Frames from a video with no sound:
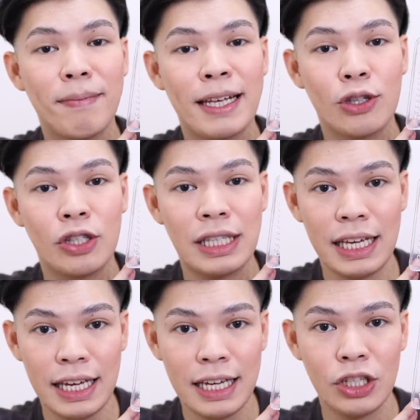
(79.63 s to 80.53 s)
pesos
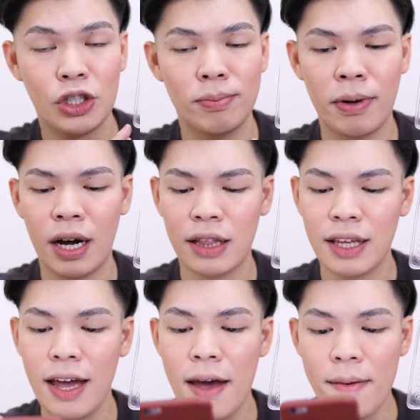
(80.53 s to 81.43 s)
each, but